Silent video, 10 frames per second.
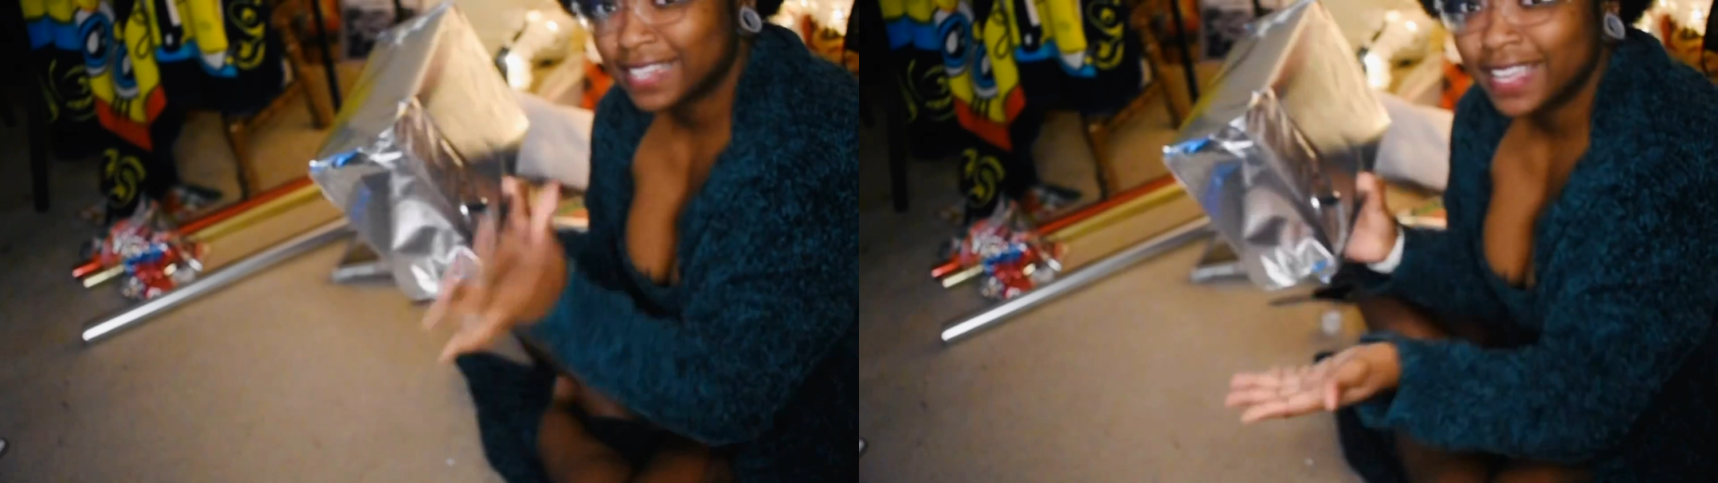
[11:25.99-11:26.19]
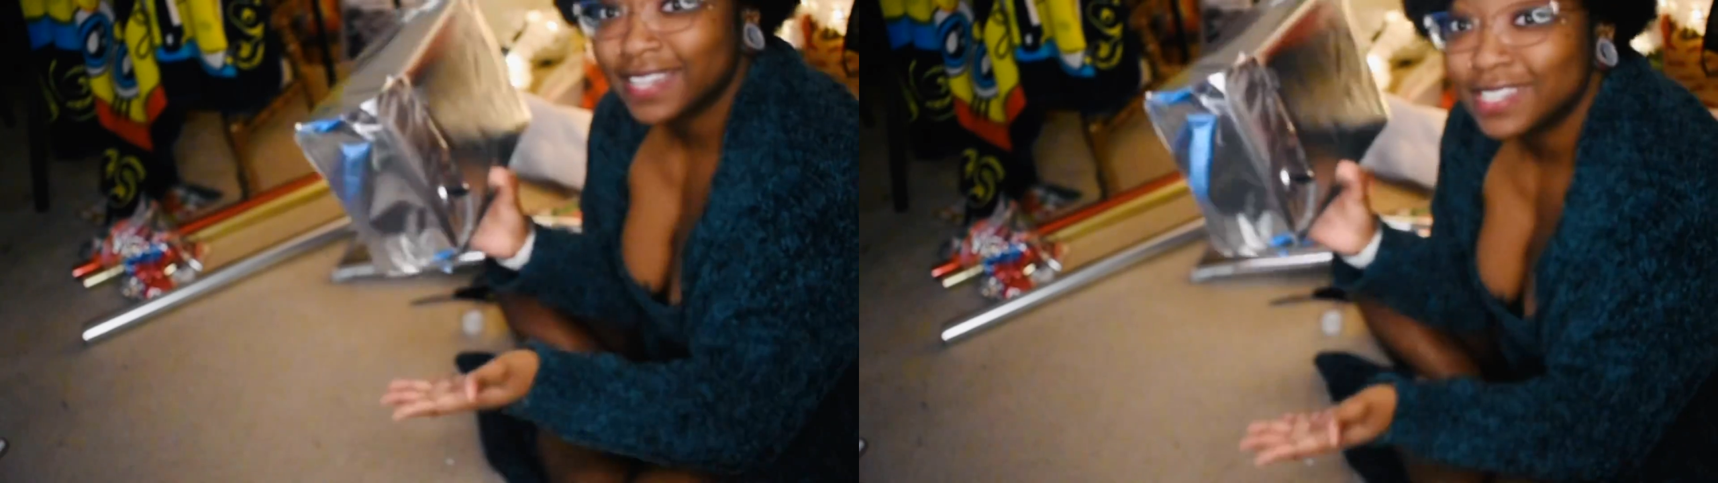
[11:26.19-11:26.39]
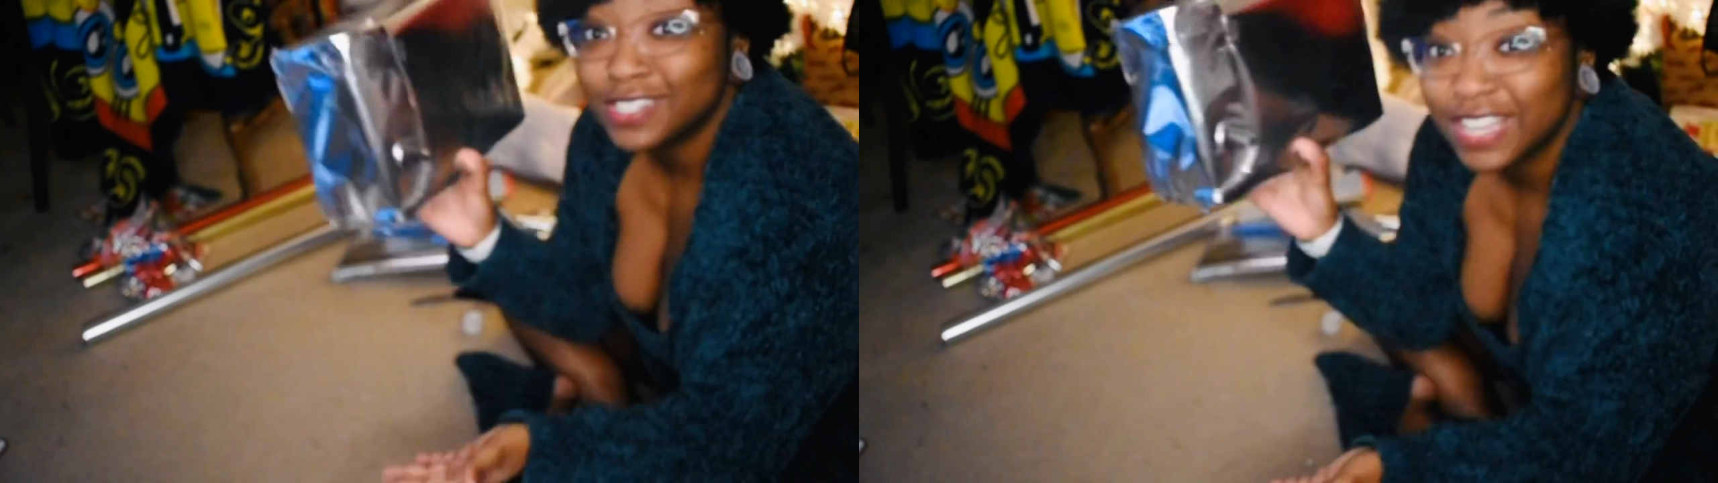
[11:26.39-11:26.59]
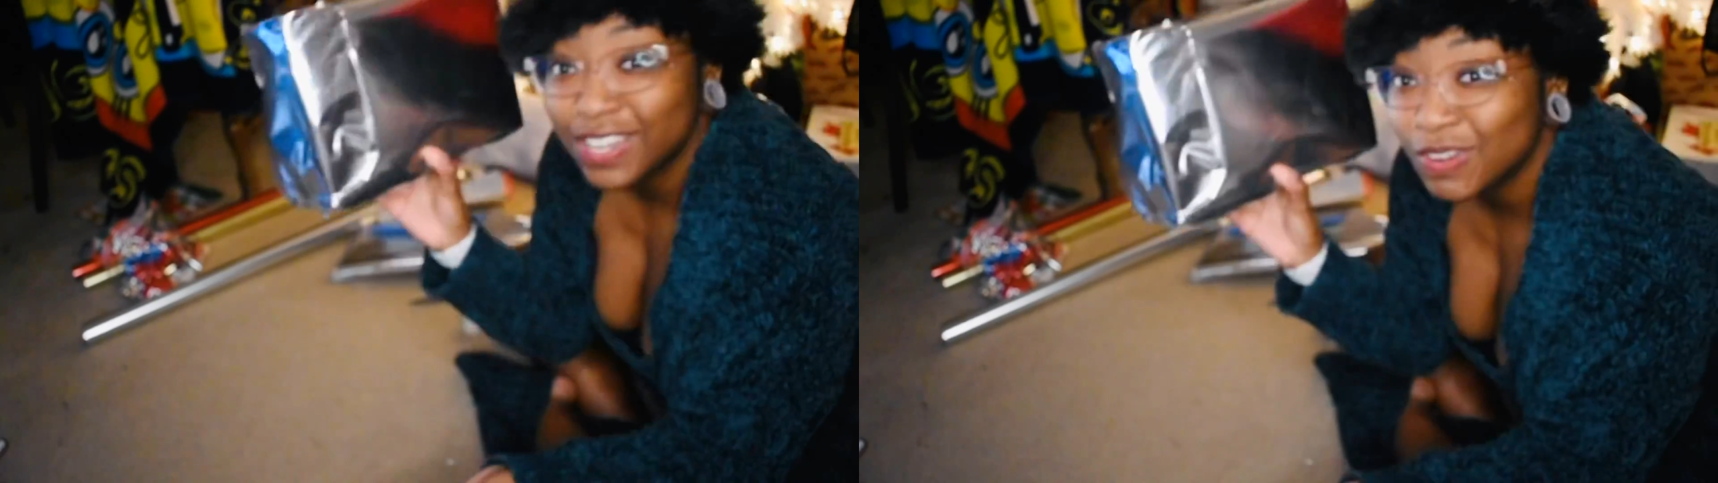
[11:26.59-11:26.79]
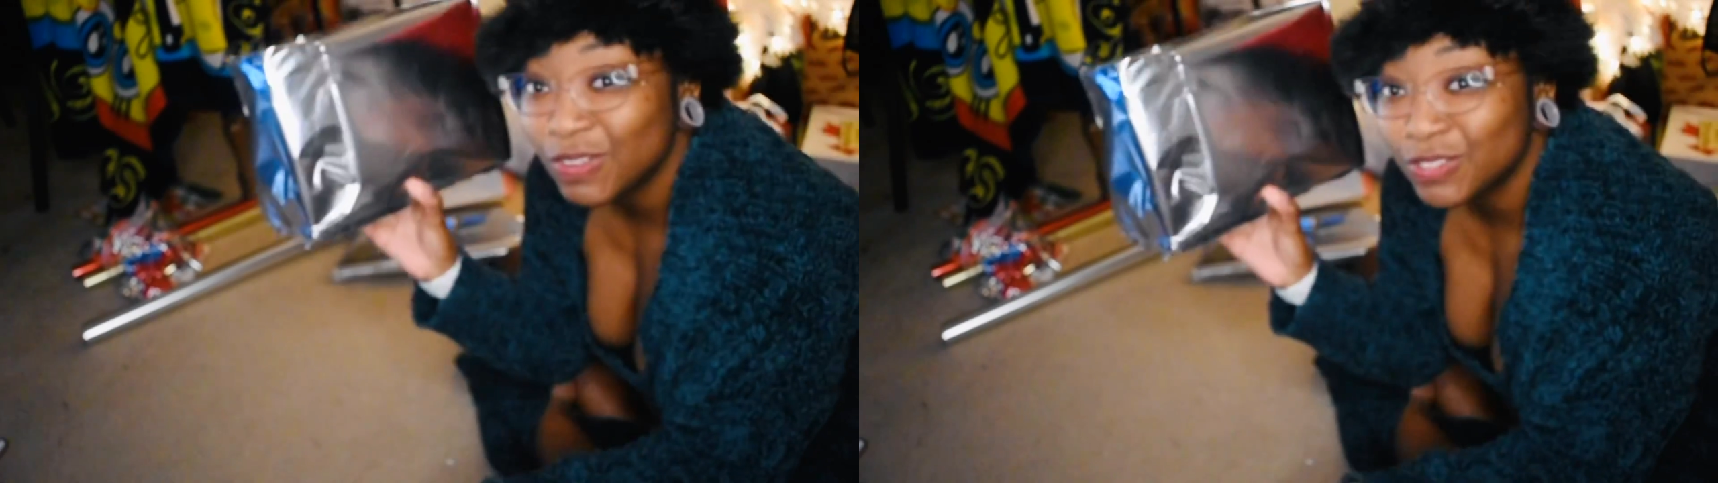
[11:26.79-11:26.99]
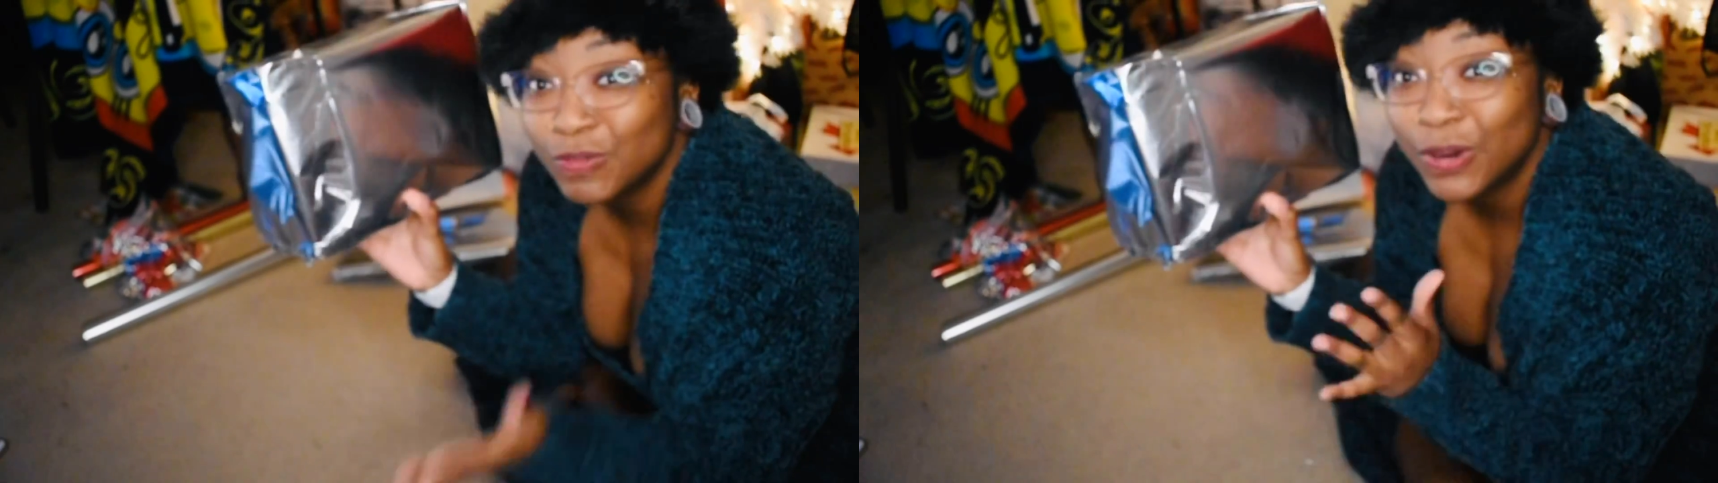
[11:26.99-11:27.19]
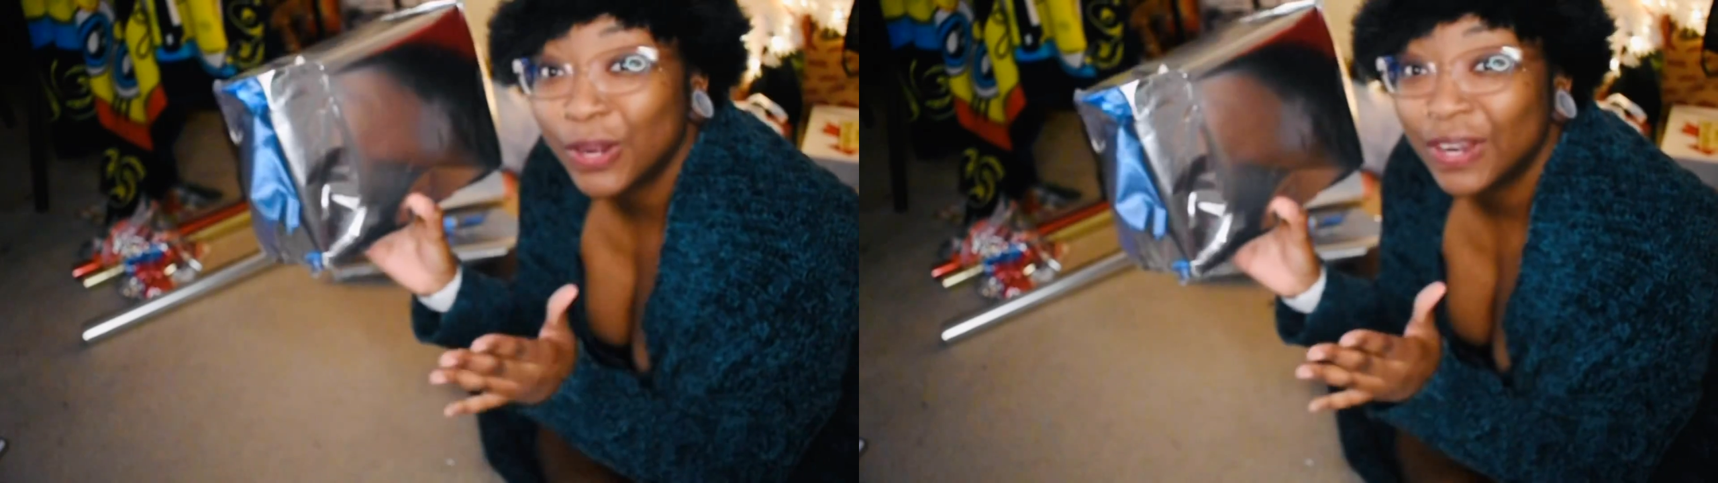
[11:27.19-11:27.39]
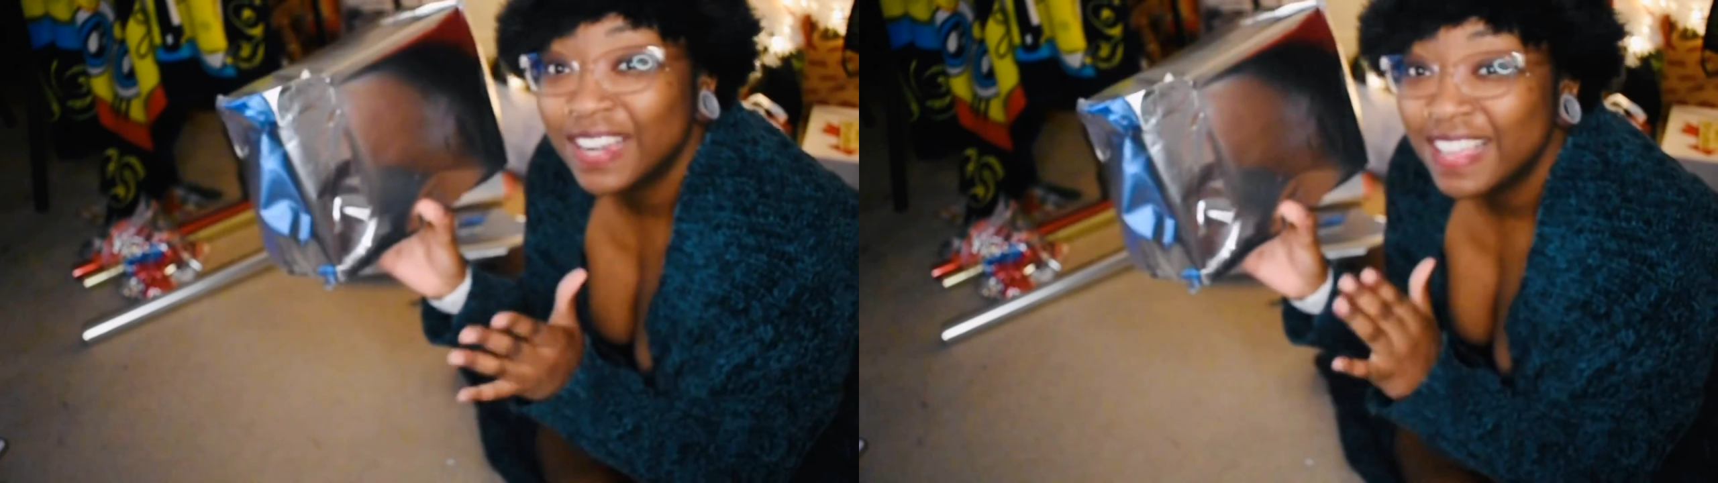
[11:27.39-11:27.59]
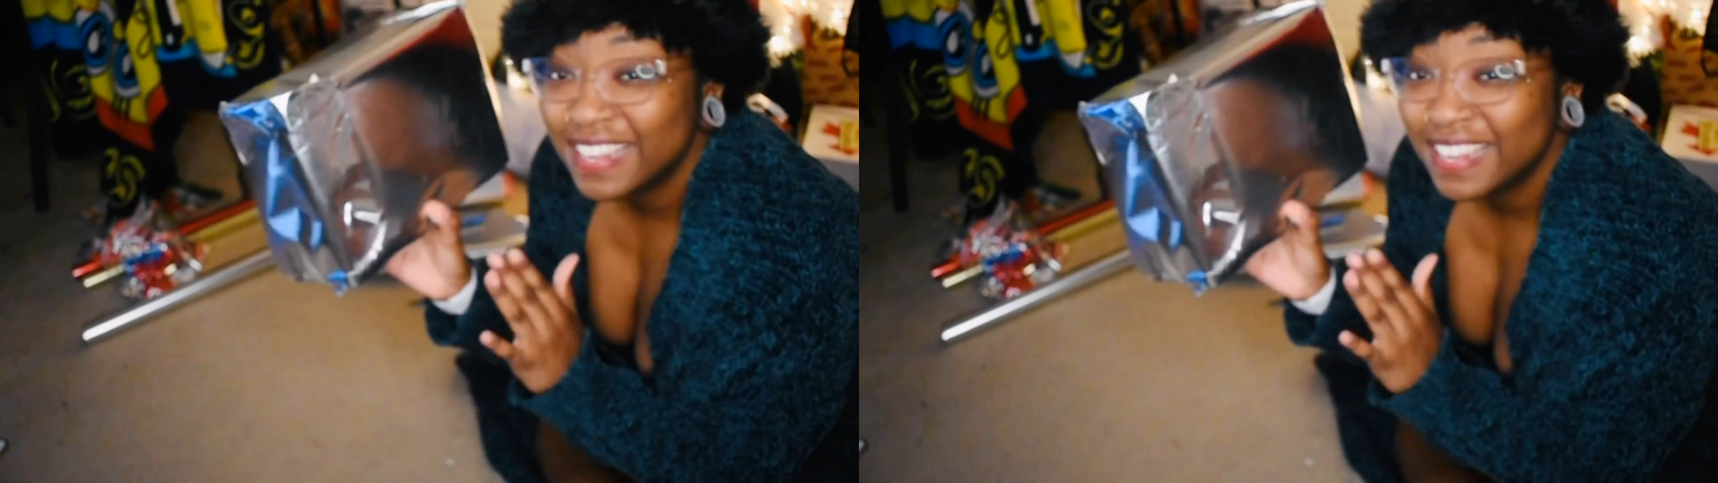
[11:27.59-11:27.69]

like a signal to where